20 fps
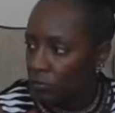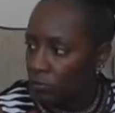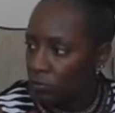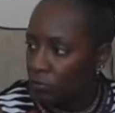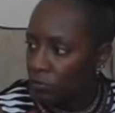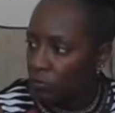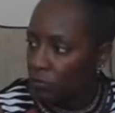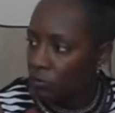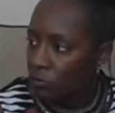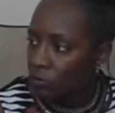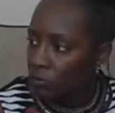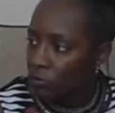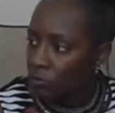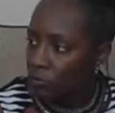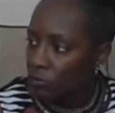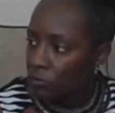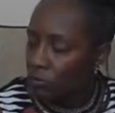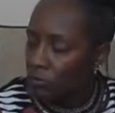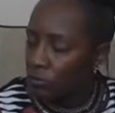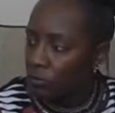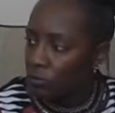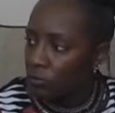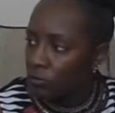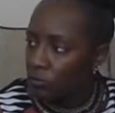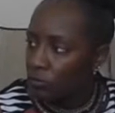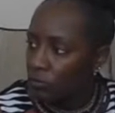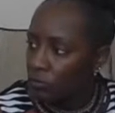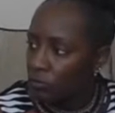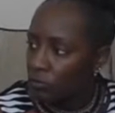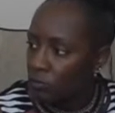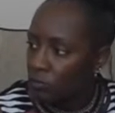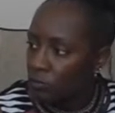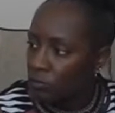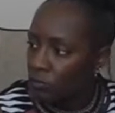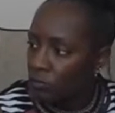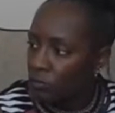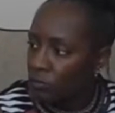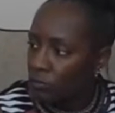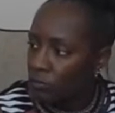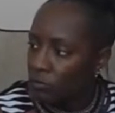
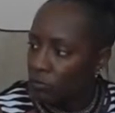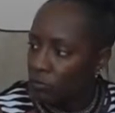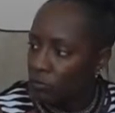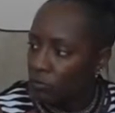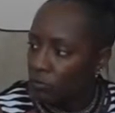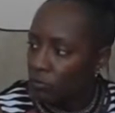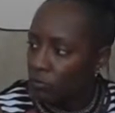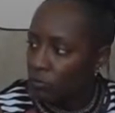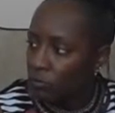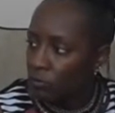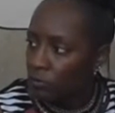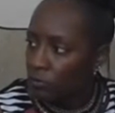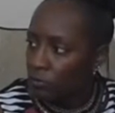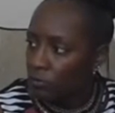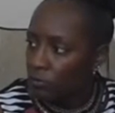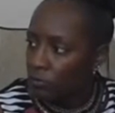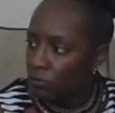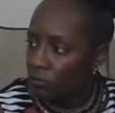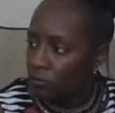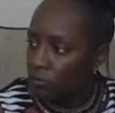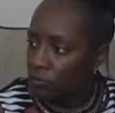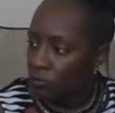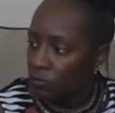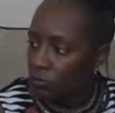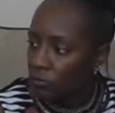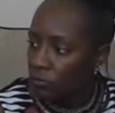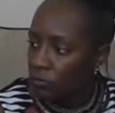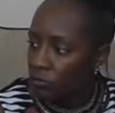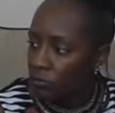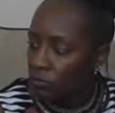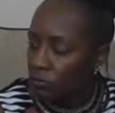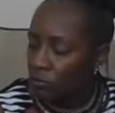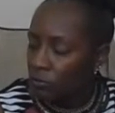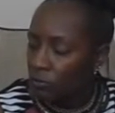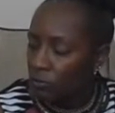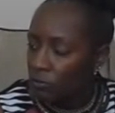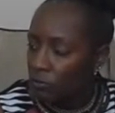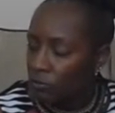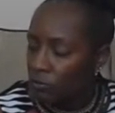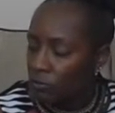
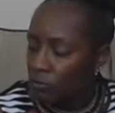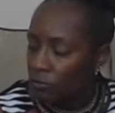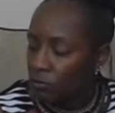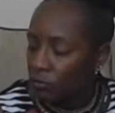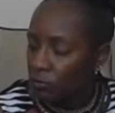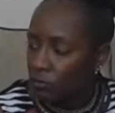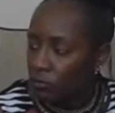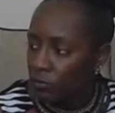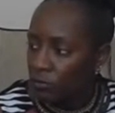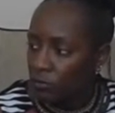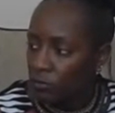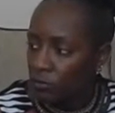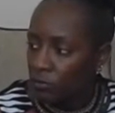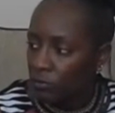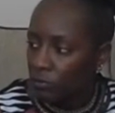This person isn't speaking.